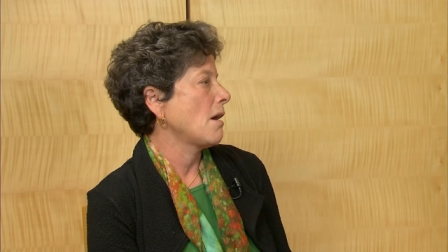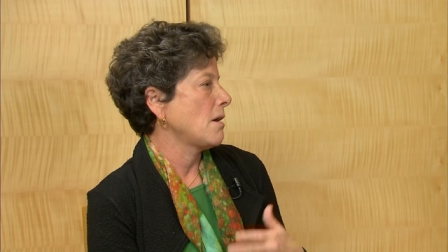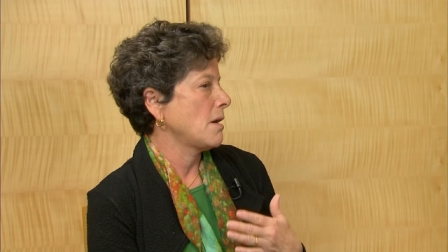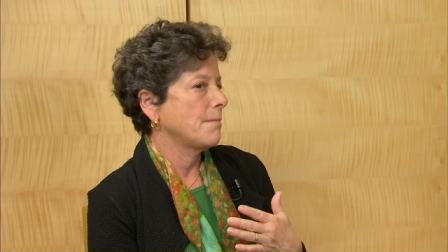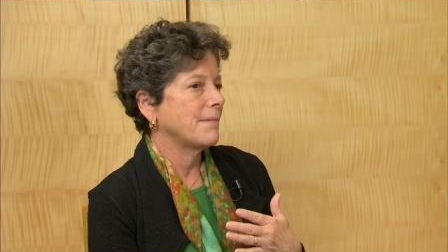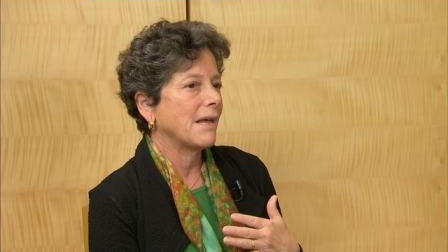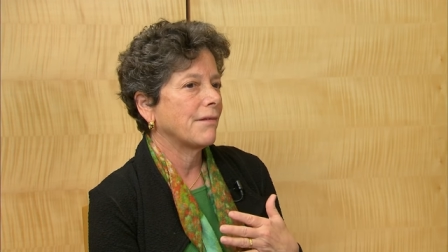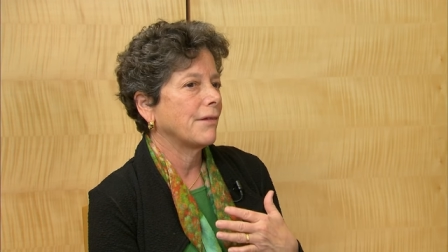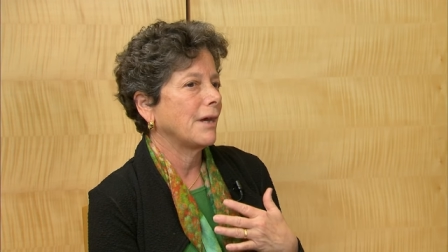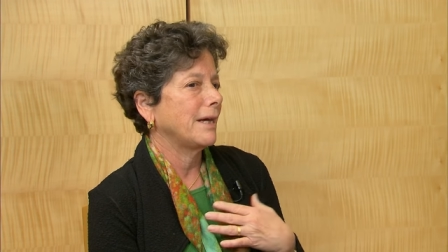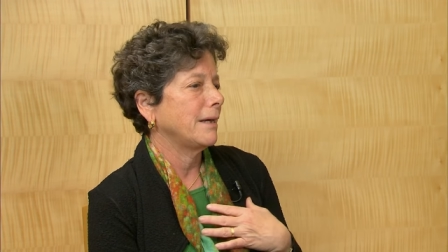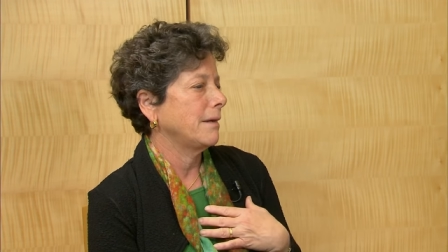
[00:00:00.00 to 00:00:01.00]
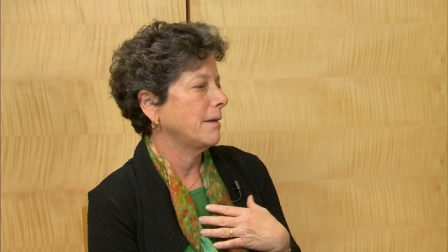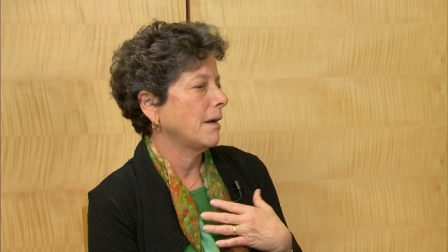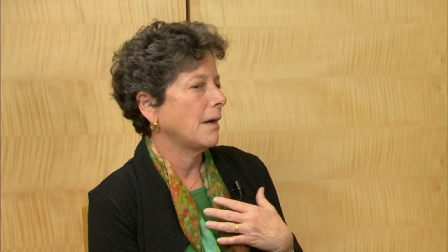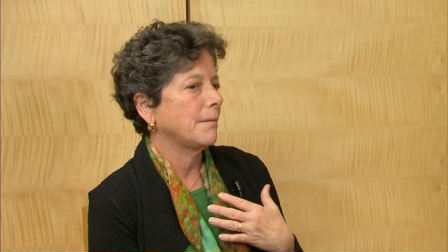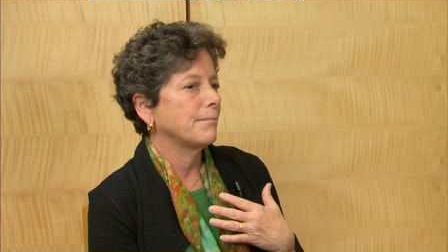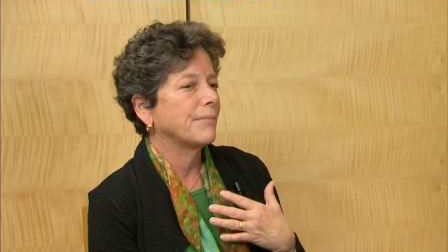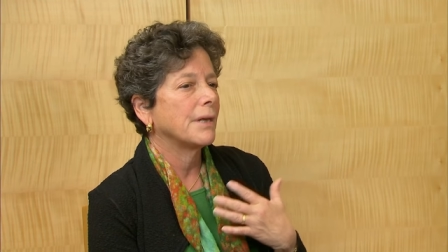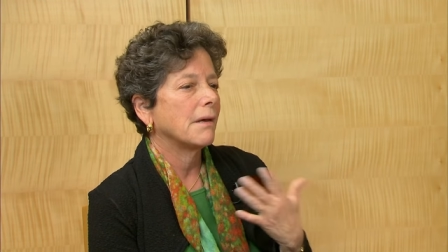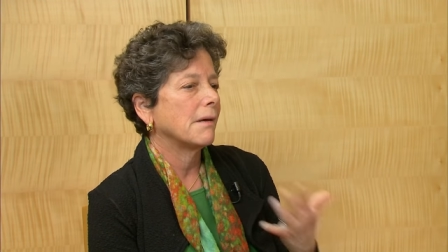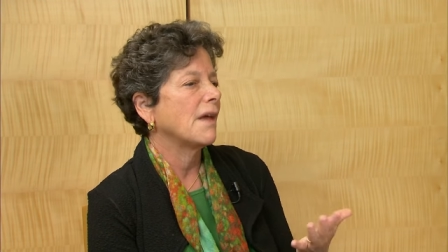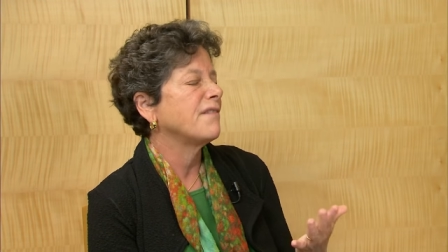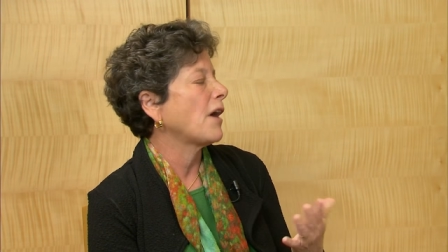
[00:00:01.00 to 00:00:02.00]
um, the um,
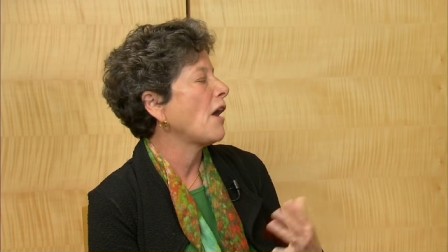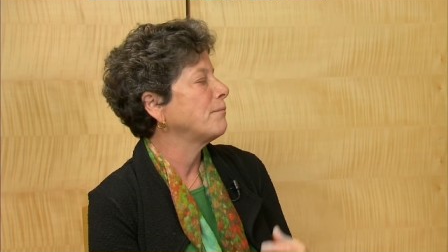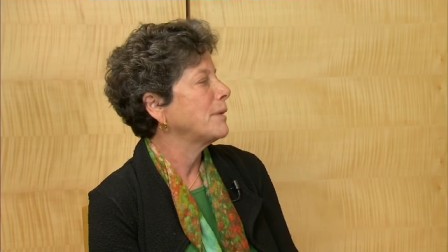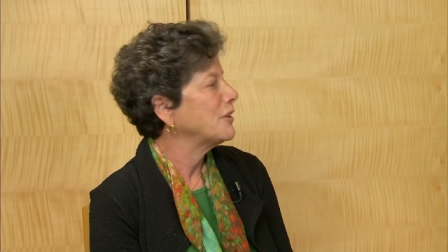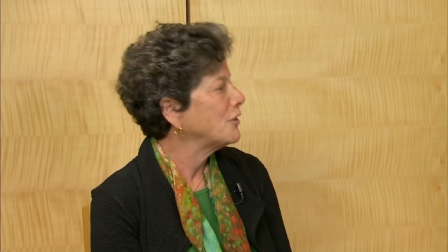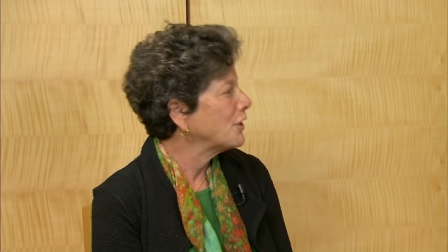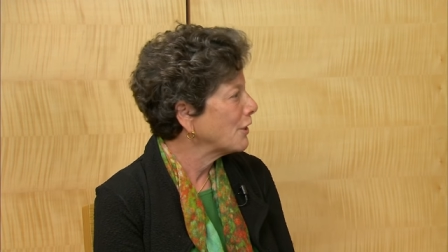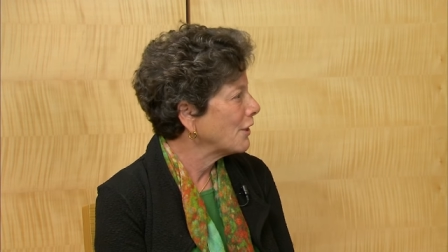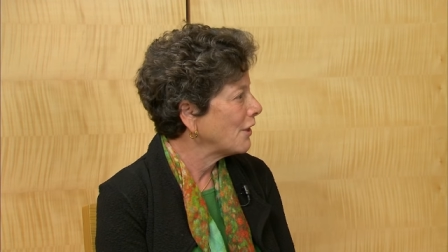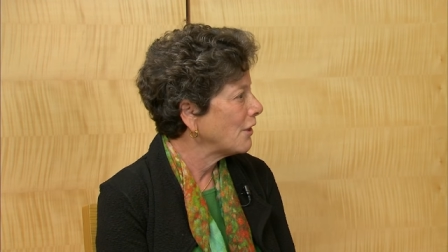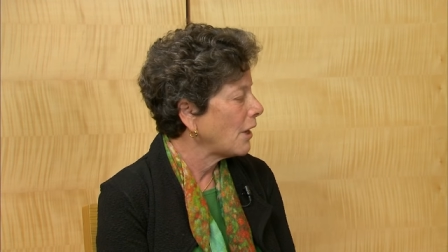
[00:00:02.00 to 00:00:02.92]
involvement in the